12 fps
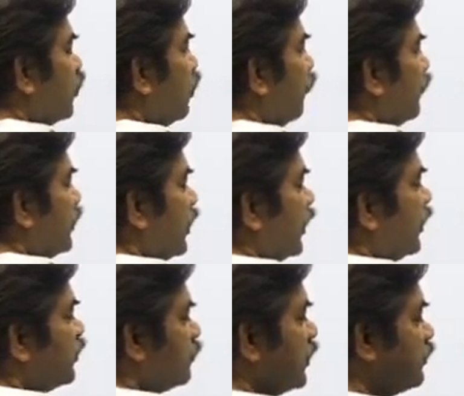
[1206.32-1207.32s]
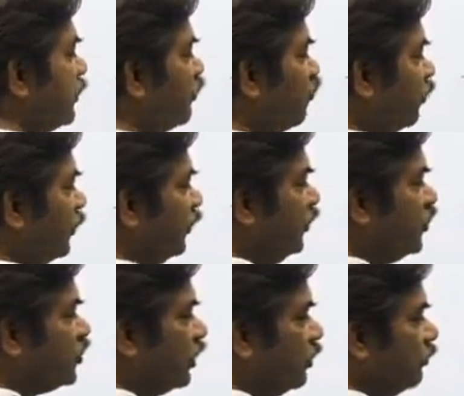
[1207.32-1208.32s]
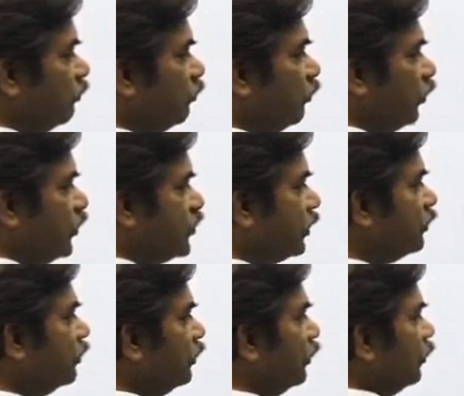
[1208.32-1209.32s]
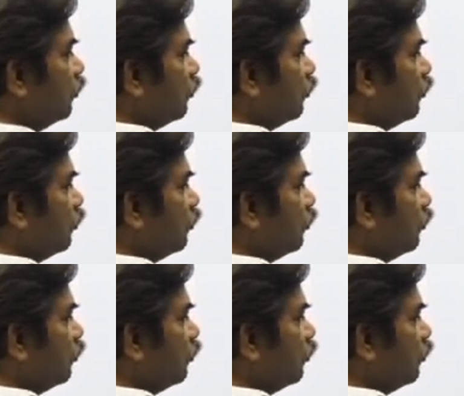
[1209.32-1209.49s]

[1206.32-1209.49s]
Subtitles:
of resultant displacement from the initial position. So